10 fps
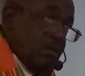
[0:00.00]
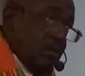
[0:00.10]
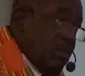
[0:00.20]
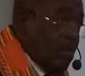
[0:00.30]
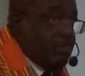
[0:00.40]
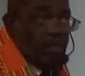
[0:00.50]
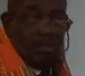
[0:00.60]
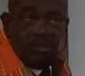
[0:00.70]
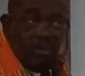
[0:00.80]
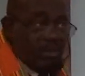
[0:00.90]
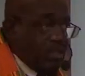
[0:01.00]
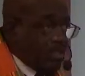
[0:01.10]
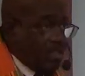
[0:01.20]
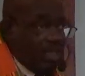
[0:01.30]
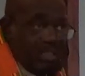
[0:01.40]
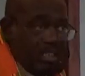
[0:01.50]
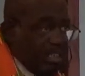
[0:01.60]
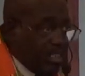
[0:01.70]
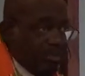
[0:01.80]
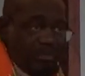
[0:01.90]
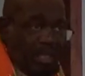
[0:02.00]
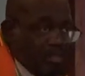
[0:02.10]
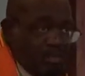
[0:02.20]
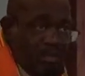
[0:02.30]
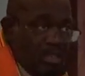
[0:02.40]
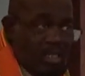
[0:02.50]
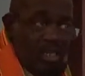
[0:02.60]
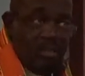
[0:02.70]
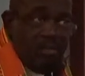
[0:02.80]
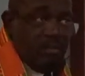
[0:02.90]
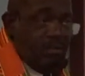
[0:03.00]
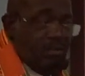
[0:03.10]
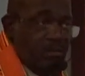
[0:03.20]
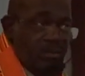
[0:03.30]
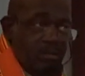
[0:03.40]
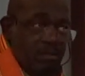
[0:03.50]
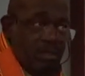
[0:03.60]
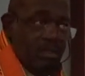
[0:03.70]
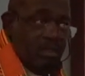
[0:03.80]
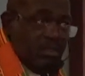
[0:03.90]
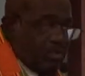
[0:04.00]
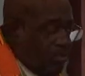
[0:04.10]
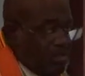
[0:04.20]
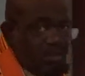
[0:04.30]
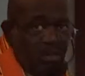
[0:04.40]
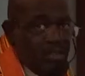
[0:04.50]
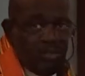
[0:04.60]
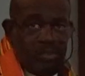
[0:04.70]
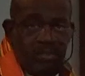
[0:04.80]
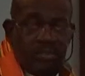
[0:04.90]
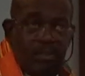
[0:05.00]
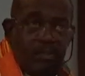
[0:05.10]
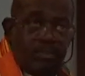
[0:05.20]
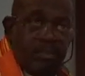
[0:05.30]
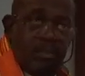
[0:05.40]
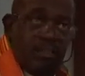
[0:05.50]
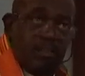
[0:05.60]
And I'm not going to lie to you. It's going to cost you something.